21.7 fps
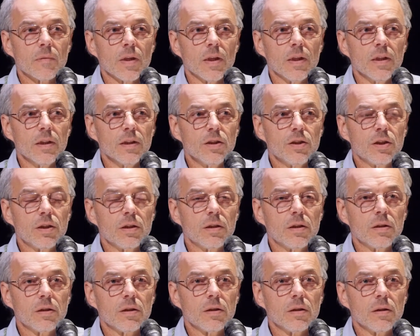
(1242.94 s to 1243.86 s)
is
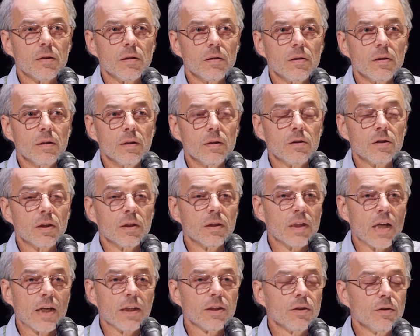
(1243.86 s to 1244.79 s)
to
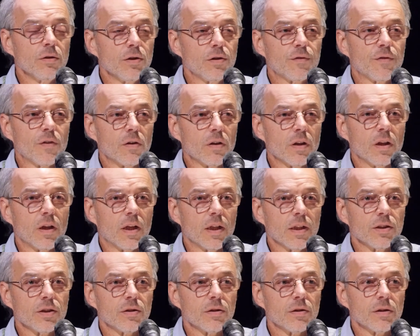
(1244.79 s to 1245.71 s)
not use
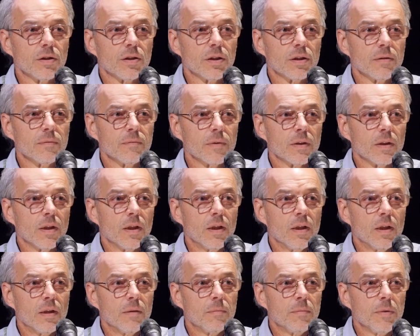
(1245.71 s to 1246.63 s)
fertilizers,
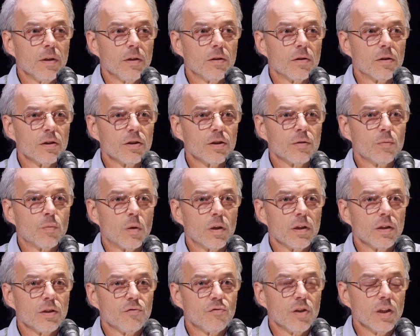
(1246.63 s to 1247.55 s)
because
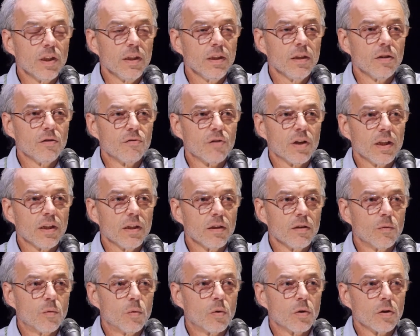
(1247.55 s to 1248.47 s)
what is really
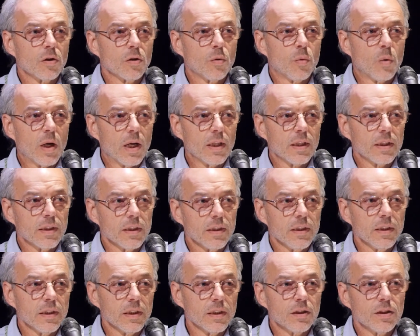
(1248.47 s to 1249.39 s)
degrading the water
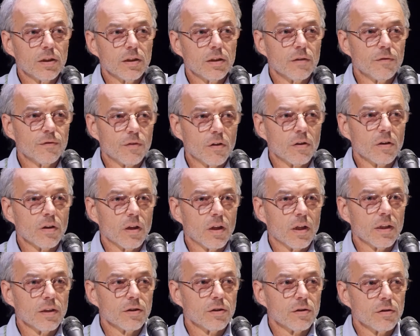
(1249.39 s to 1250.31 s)
quality is the
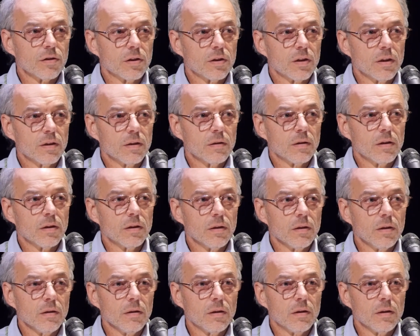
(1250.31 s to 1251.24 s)
fertilizers.
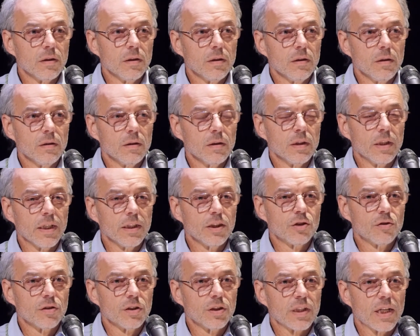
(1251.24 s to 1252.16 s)
The
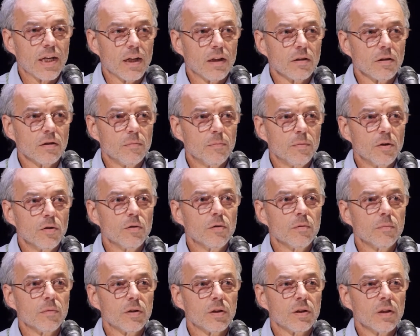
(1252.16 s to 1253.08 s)
dangerous algal
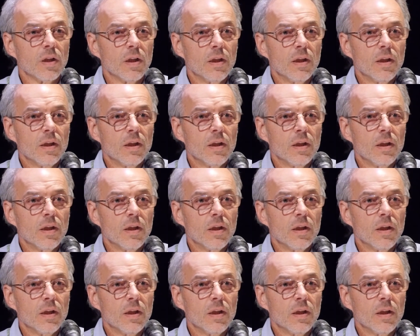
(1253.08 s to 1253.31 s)
blooms